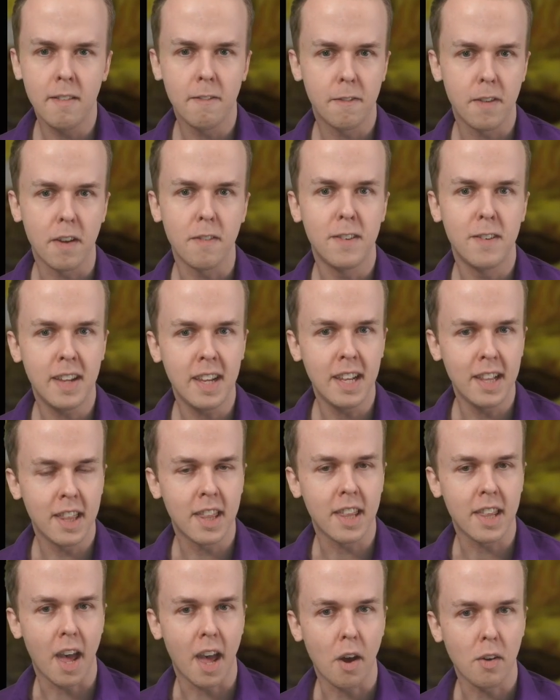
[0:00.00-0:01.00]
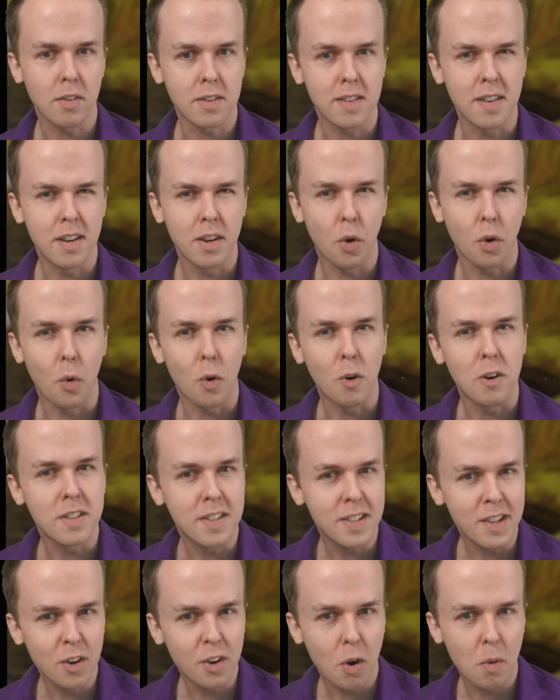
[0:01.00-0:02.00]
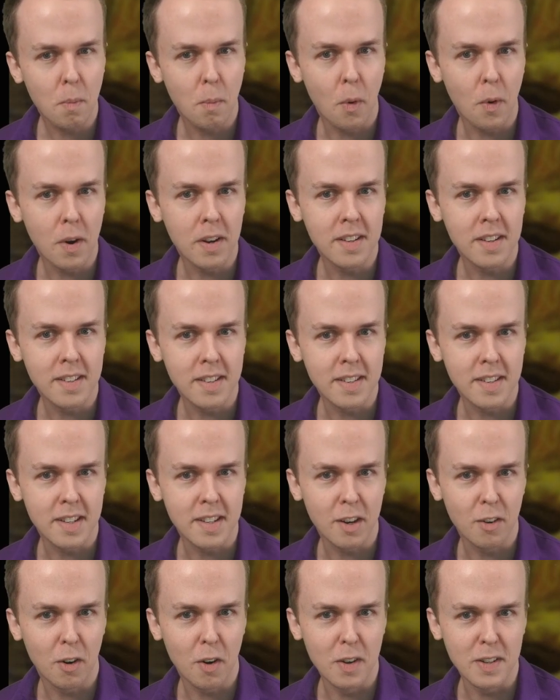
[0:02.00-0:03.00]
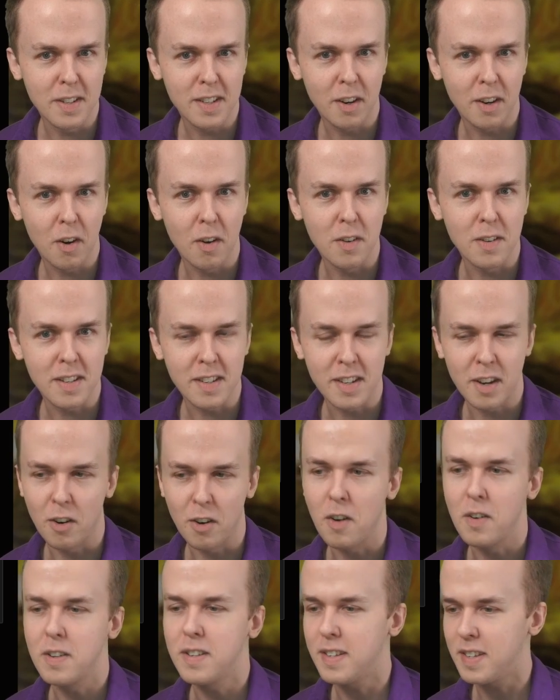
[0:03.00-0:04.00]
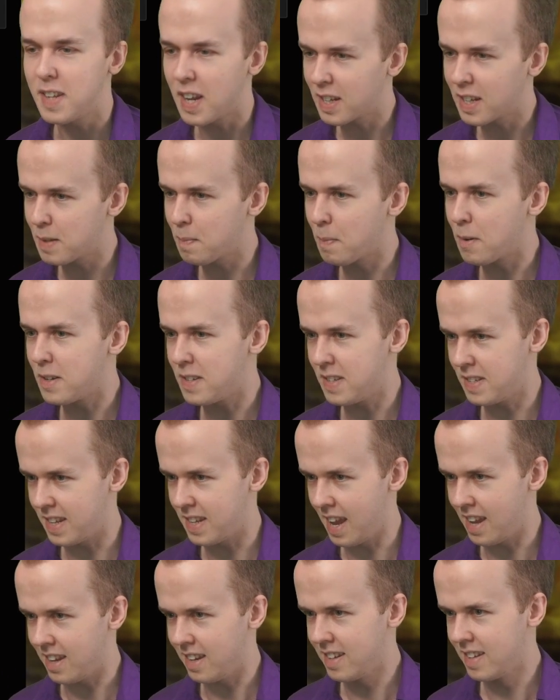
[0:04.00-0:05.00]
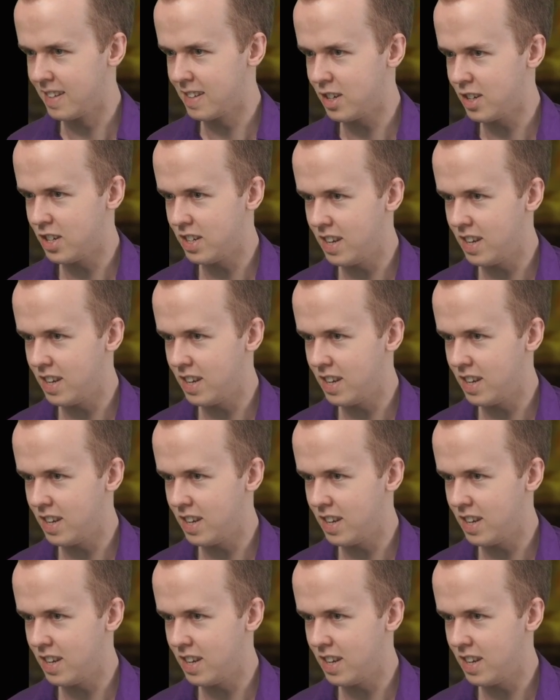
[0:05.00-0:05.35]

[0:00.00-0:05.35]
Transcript: in 15,000 or 0.0006%,